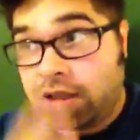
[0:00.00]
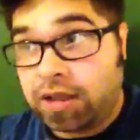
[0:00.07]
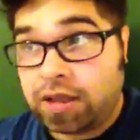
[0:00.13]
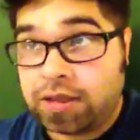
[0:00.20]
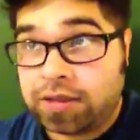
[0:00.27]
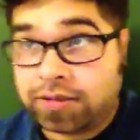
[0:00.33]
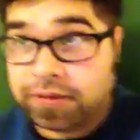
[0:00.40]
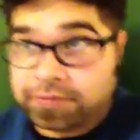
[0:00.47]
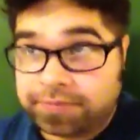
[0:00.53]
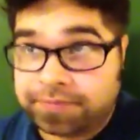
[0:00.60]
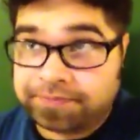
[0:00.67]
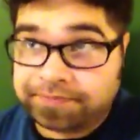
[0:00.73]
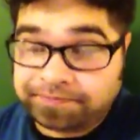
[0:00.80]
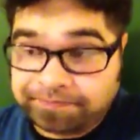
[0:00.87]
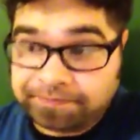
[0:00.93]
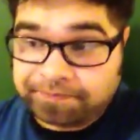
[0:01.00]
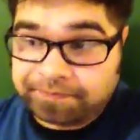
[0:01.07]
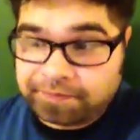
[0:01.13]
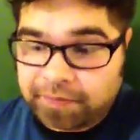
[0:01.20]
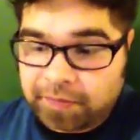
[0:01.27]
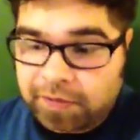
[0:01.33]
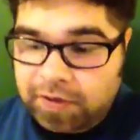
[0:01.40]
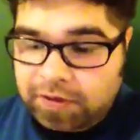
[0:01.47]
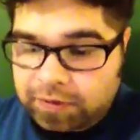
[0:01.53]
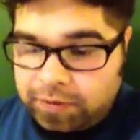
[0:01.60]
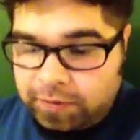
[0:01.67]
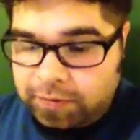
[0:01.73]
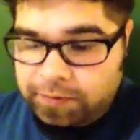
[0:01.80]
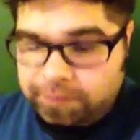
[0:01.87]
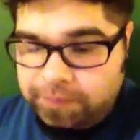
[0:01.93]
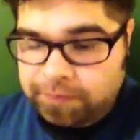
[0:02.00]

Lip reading: So